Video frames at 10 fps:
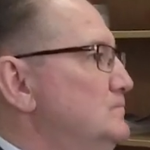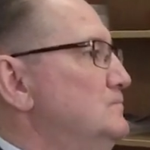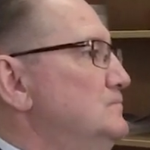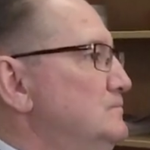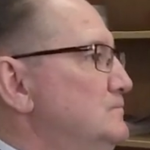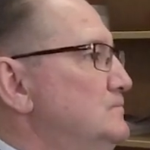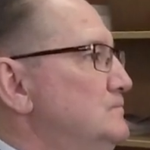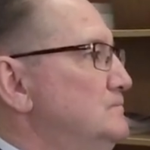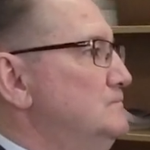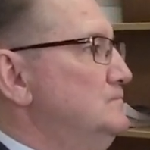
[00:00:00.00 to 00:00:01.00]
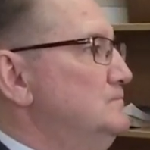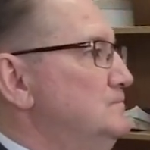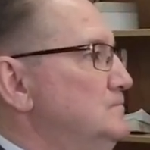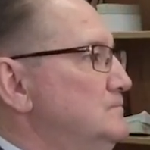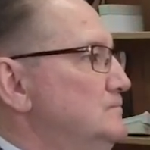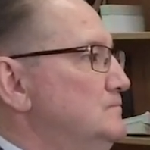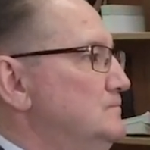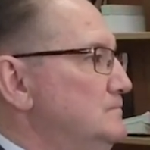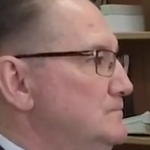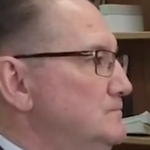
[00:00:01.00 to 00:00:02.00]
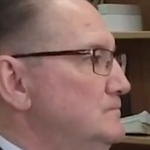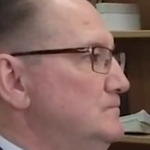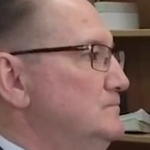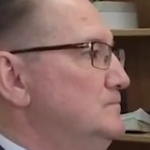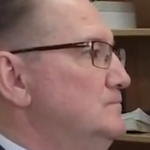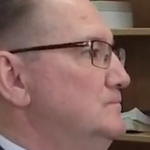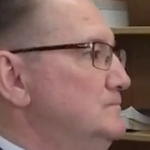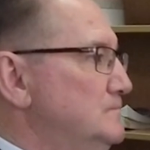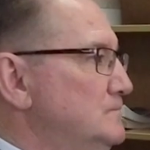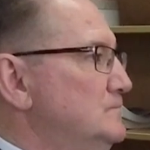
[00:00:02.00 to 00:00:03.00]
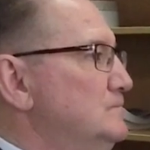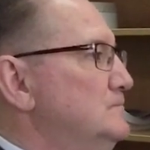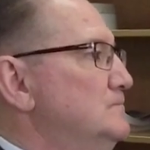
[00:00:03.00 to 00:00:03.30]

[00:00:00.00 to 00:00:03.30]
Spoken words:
(not speaking)